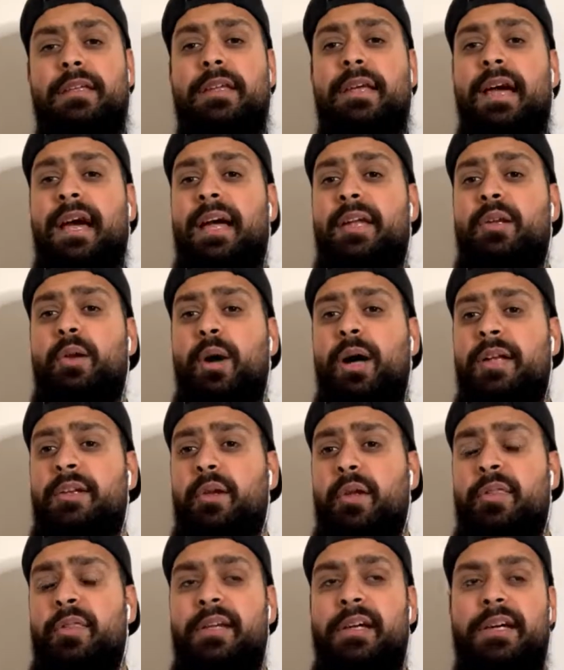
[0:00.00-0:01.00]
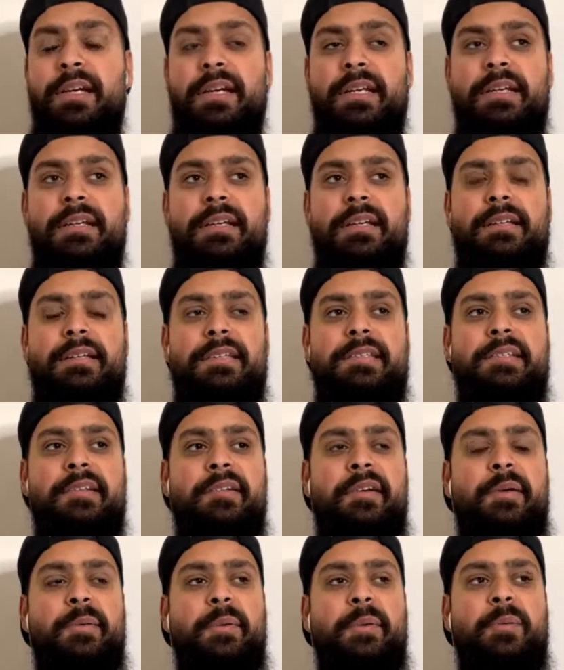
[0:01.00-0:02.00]
Yeah, no, I don't think I can
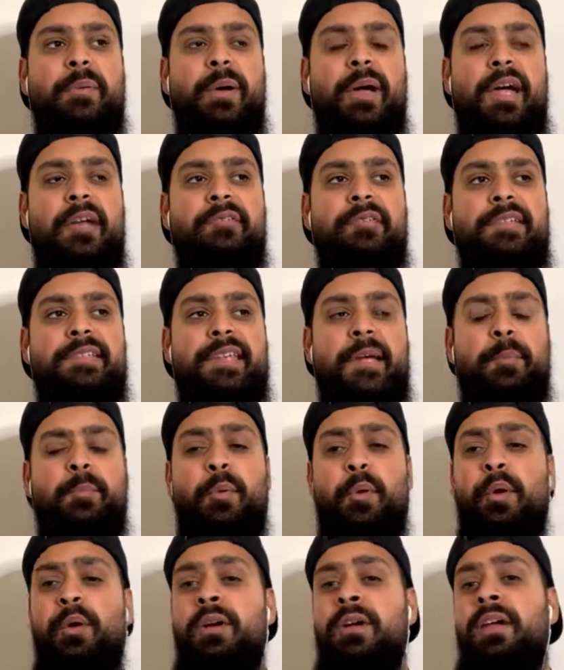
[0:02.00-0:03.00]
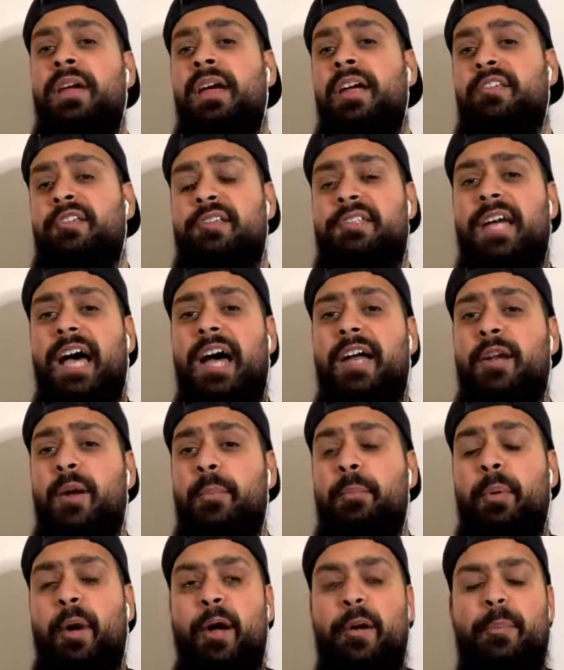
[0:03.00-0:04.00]
disagree with what Henry said. But just to add
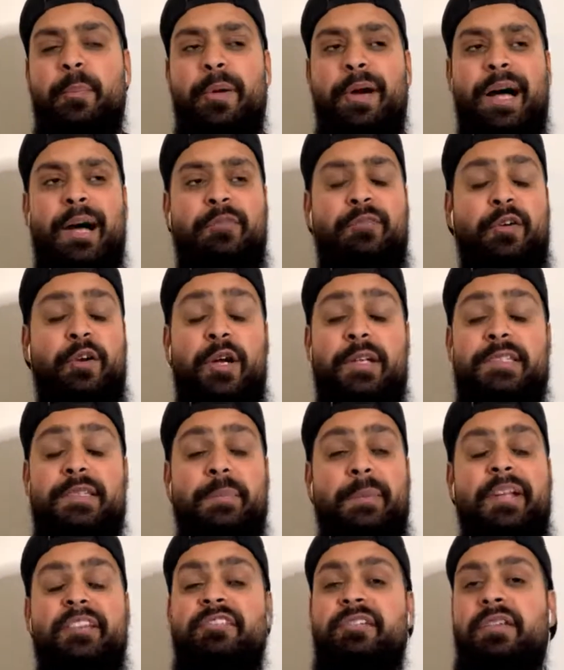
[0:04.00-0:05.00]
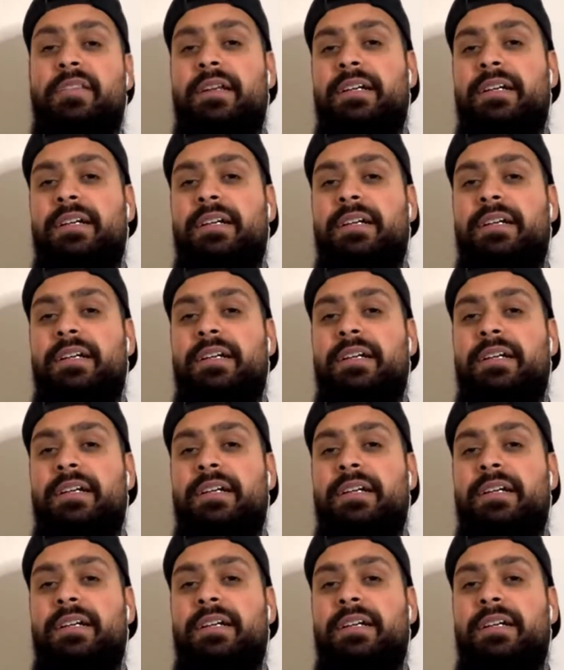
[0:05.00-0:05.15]
on Pogba, I forgot to mention